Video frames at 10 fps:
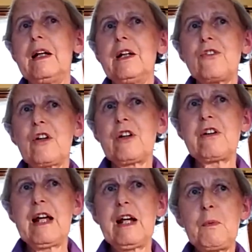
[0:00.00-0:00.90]
So
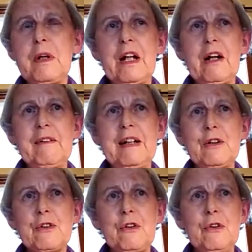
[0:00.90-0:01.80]
today we're going
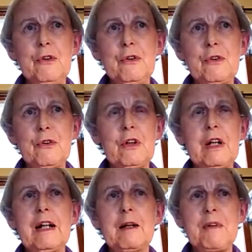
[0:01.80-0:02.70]
to talk a
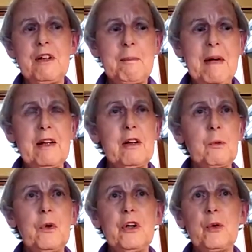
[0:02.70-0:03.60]
little bit about the
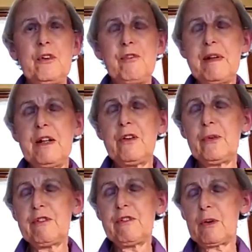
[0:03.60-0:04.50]
work we've been
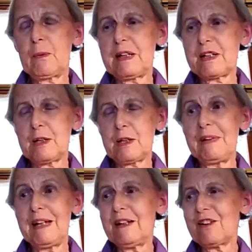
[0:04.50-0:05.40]
doing for quite some
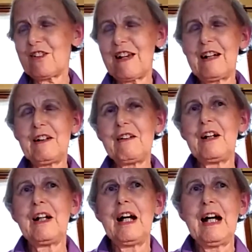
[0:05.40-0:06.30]
years now,
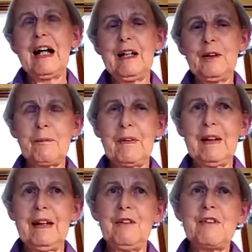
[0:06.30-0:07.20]

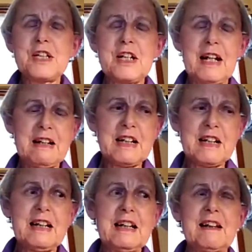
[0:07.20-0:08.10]

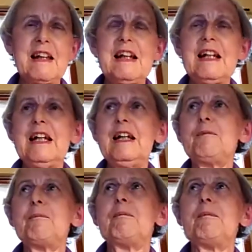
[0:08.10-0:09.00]
investigating the
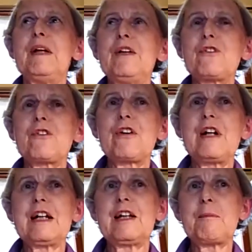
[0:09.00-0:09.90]

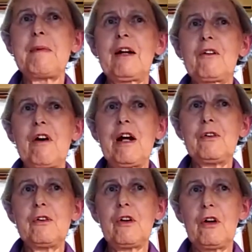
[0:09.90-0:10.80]
history and the
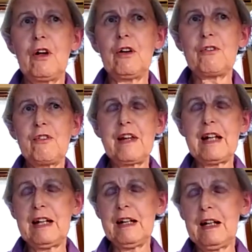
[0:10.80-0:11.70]
background of
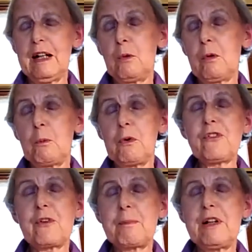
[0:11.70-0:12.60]
the
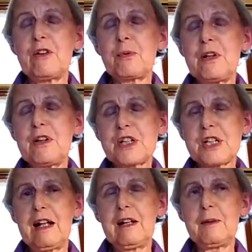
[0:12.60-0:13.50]
Beechworth
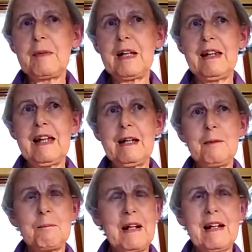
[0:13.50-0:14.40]
Asylum and
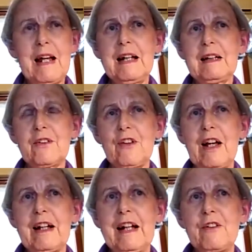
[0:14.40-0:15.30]
then Mayday Hills
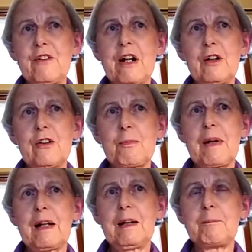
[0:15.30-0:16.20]
Psychiatric
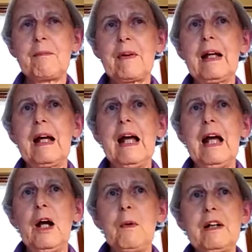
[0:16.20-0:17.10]
Hospital.
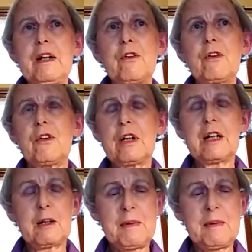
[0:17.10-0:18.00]
We're going to talk a
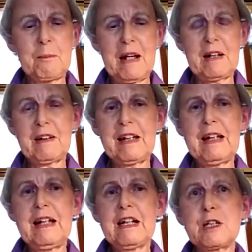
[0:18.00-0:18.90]
little bit about
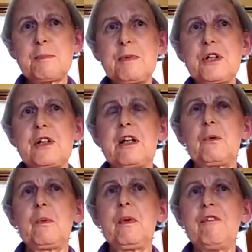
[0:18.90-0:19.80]
the exhibition that
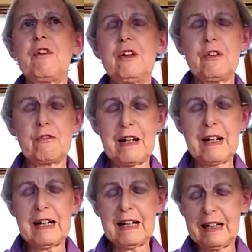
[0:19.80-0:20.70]
we've got
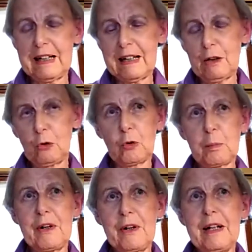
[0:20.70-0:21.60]
running in
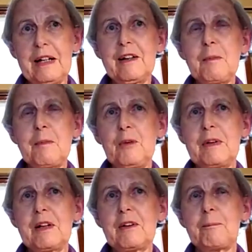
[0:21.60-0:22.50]
Albury at the moment.